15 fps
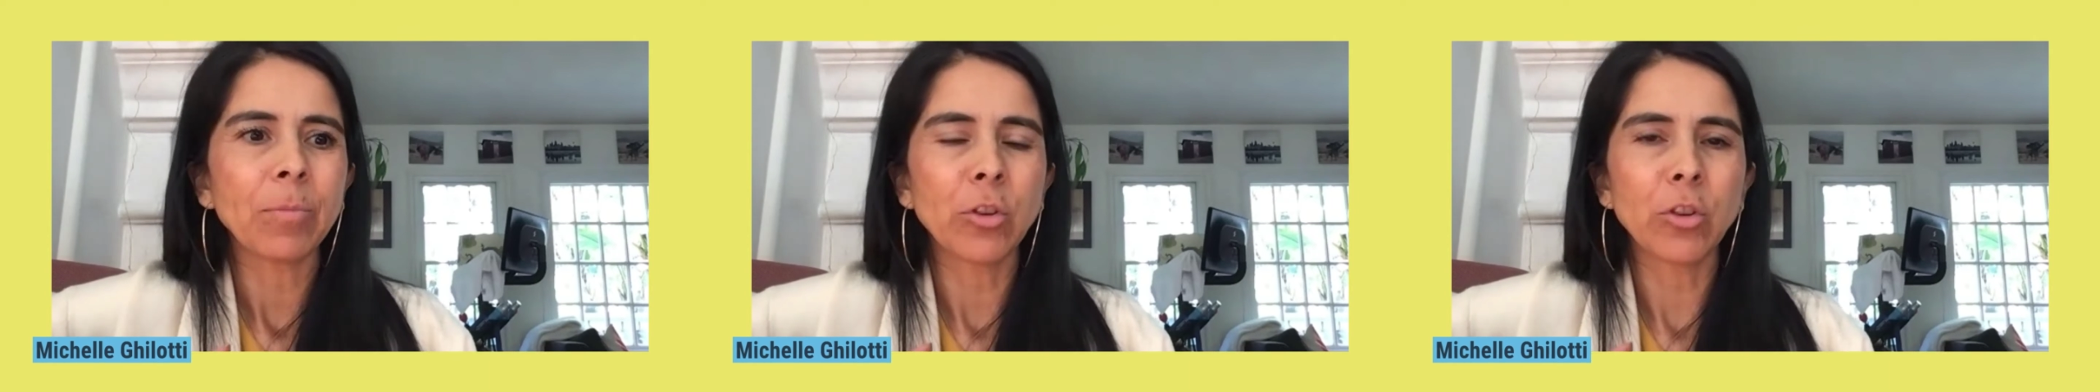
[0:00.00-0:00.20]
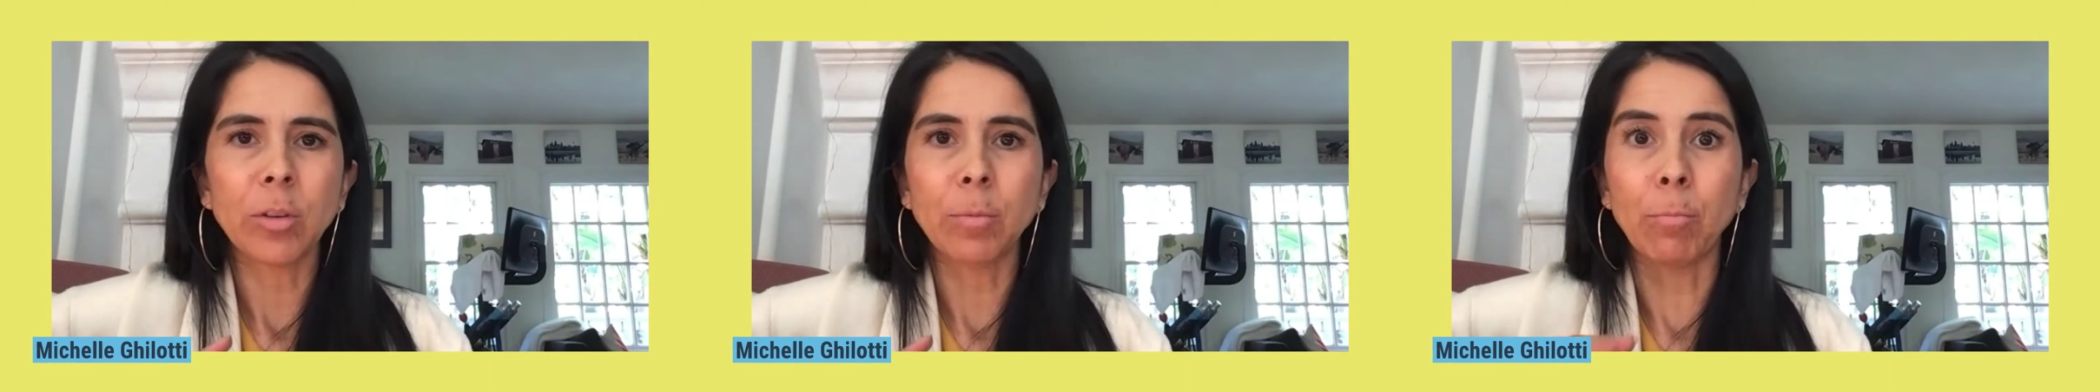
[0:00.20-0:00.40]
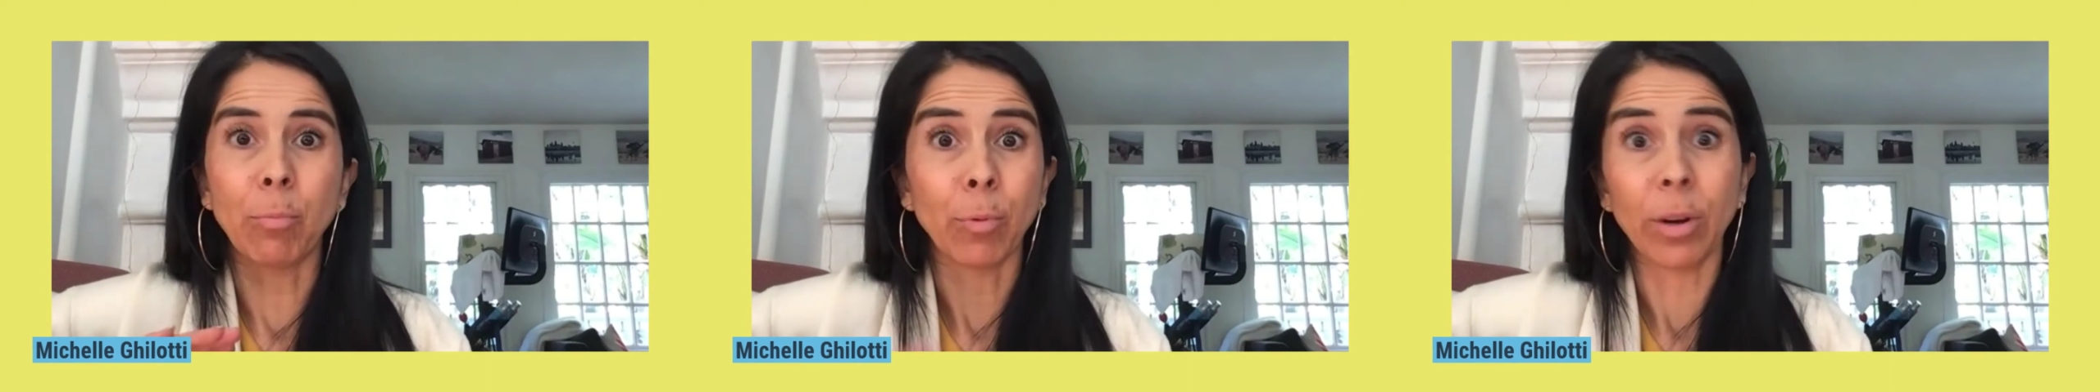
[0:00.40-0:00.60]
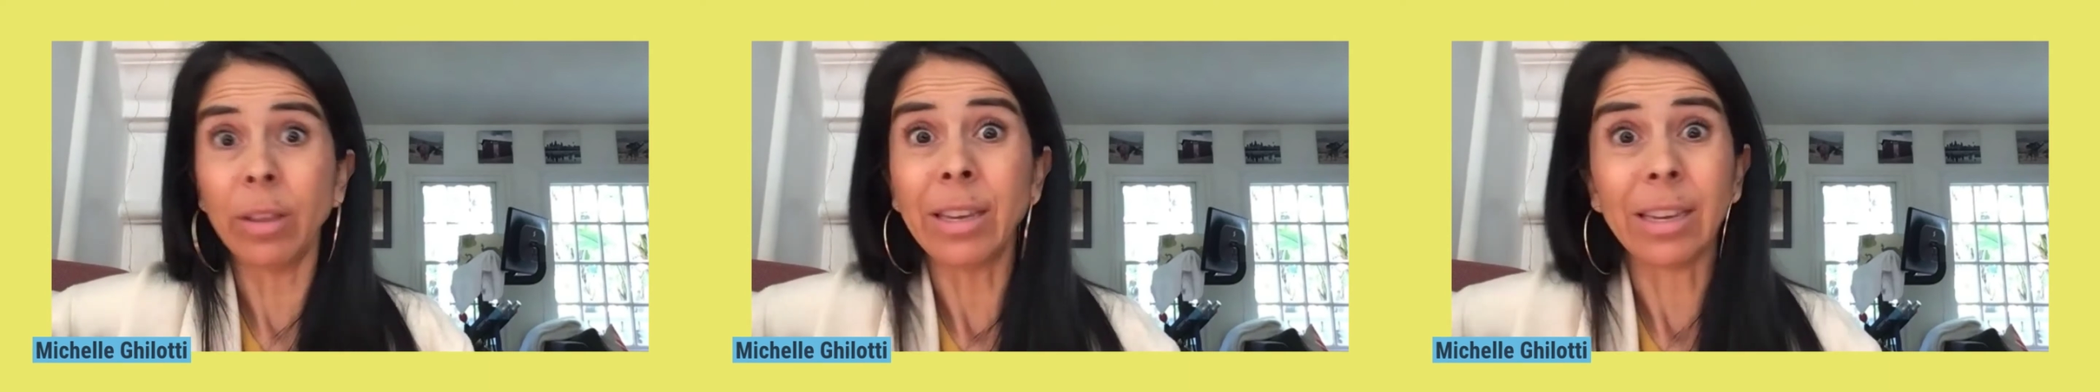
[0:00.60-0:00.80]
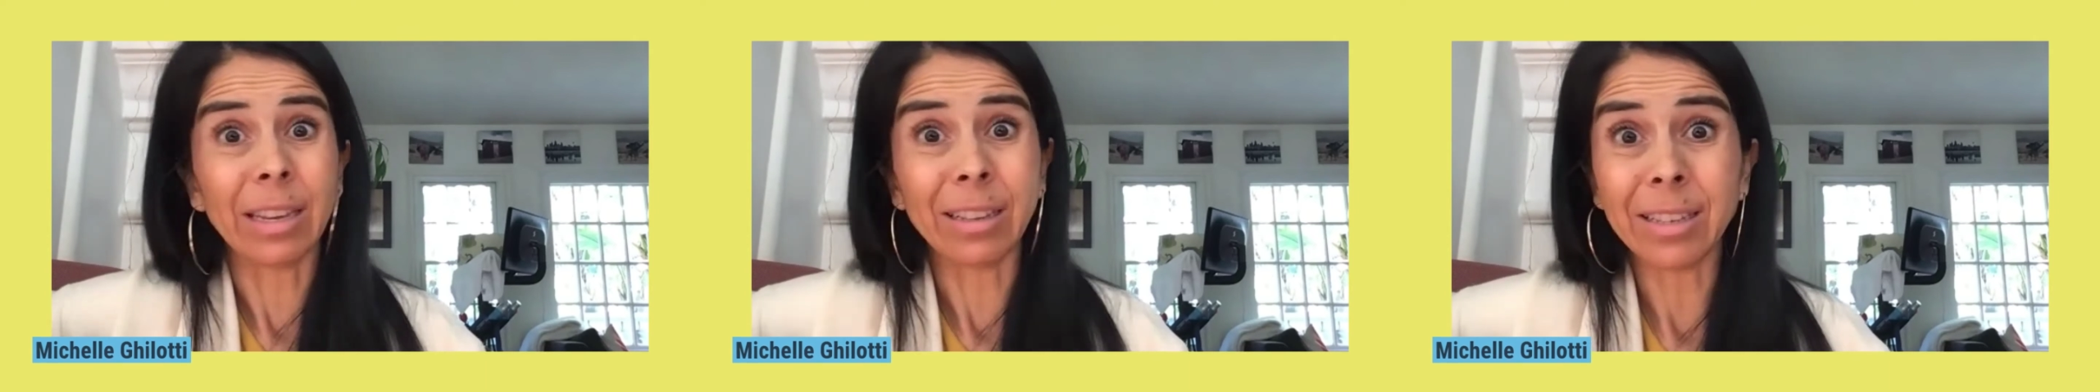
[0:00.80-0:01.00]
just
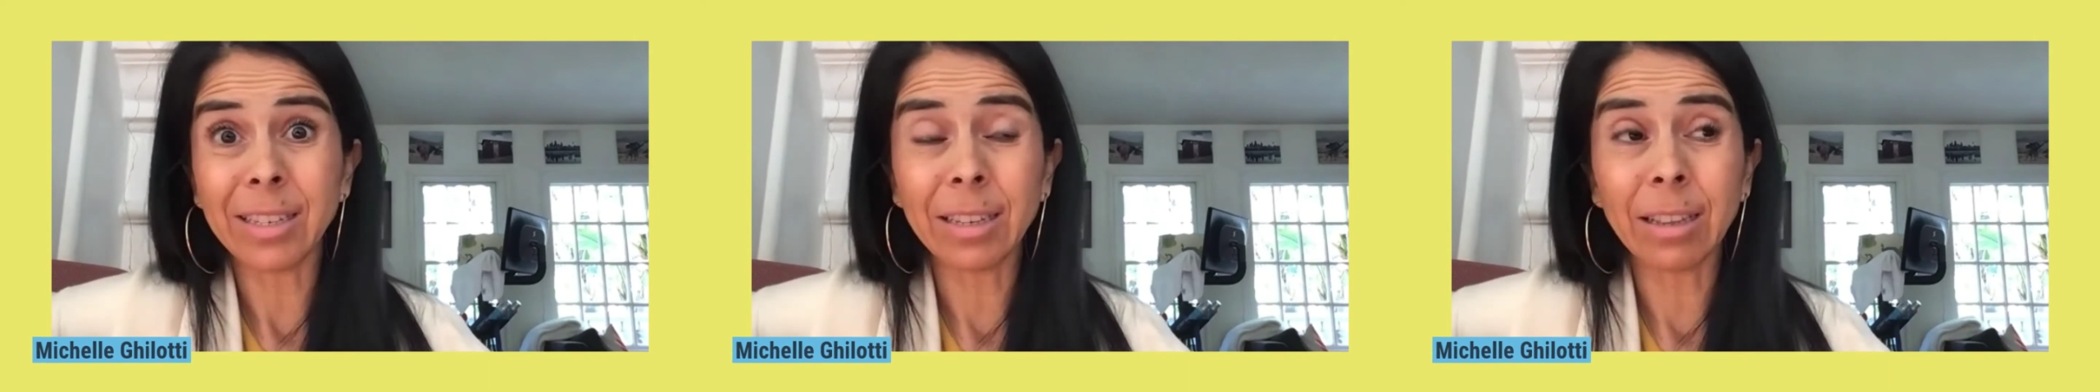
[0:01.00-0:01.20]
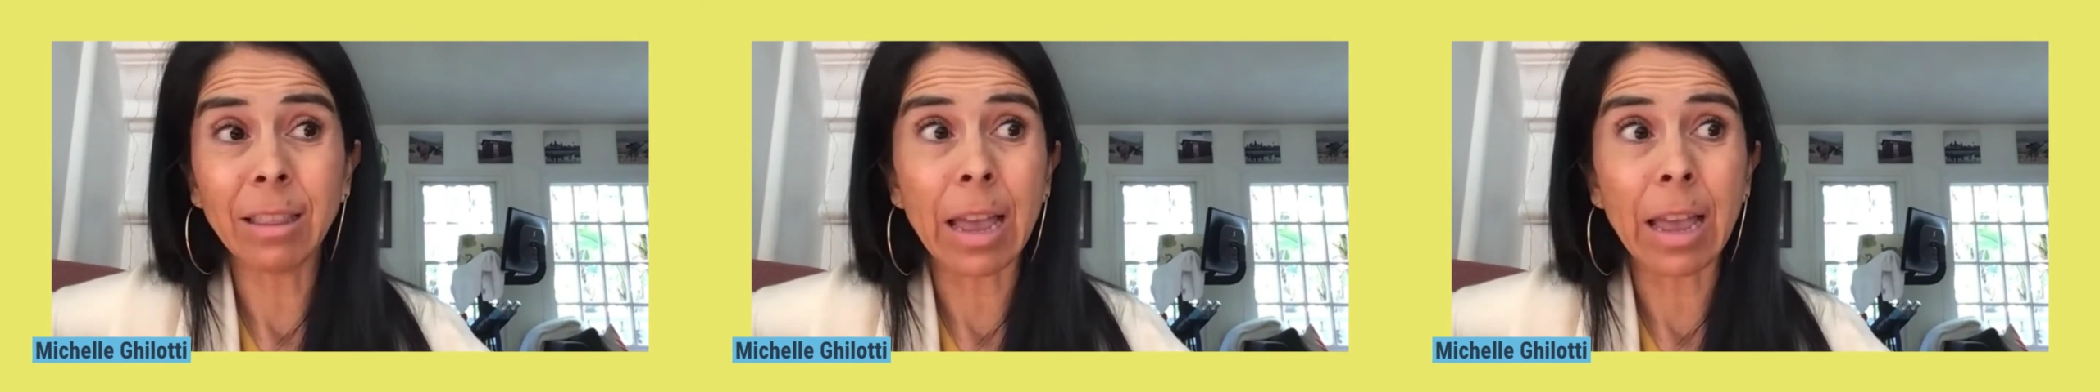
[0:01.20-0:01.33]
brilliance.